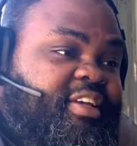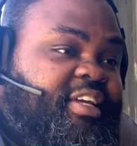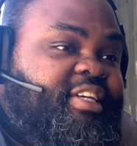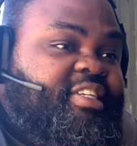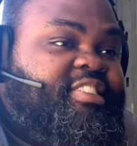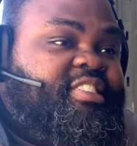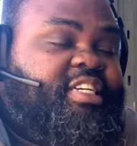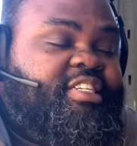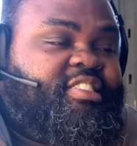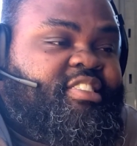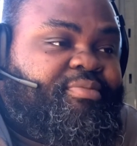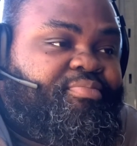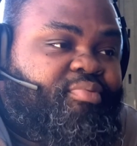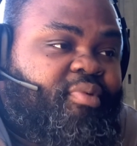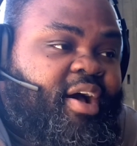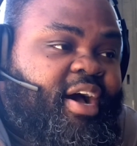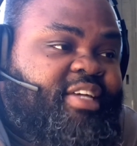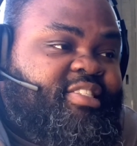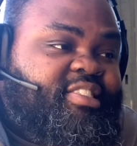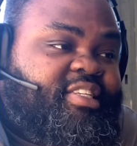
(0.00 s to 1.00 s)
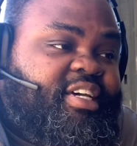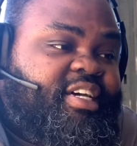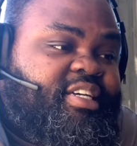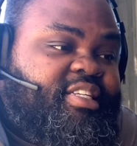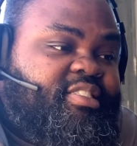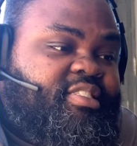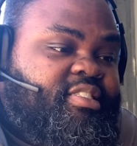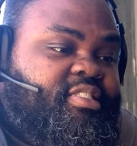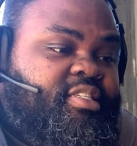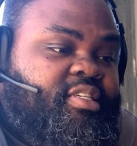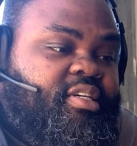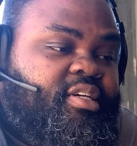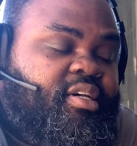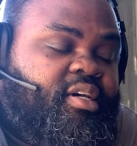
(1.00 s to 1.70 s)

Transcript: extensive process.